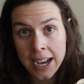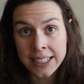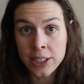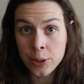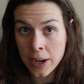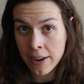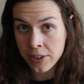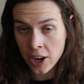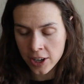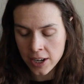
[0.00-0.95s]
I do
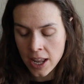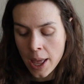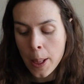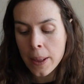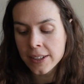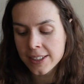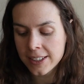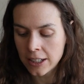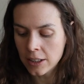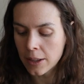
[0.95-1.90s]
have yarn
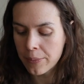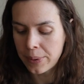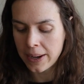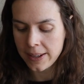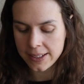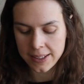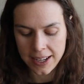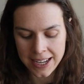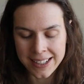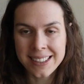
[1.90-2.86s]
still, but
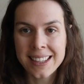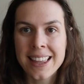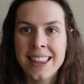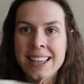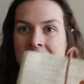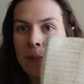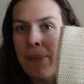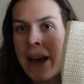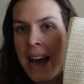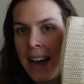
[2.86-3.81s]
it's this
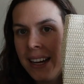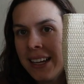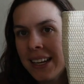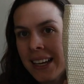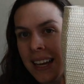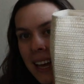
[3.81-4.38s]
bag